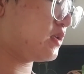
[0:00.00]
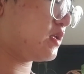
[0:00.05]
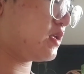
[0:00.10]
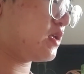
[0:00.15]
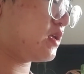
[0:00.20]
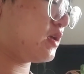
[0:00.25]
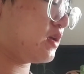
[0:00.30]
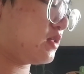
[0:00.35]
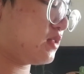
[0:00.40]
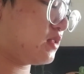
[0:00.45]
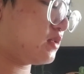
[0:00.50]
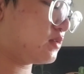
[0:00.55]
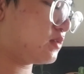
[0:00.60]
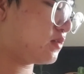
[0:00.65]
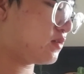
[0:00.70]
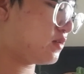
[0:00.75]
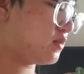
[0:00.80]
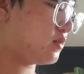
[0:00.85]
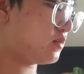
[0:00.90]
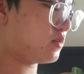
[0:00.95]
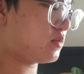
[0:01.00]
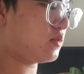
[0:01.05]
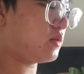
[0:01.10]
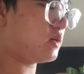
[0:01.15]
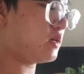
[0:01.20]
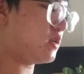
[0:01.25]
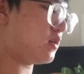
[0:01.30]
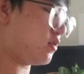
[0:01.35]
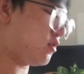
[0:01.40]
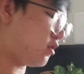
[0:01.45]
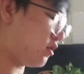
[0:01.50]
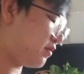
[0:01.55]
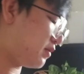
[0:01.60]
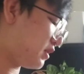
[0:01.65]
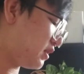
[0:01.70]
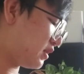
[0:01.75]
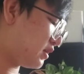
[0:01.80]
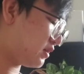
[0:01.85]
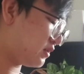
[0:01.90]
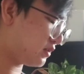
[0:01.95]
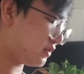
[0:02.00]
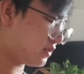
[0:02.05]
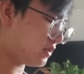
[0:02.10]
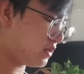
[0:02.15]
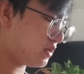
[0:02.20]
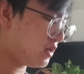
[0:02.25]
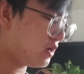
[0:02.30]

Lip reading: And go ahead and open this.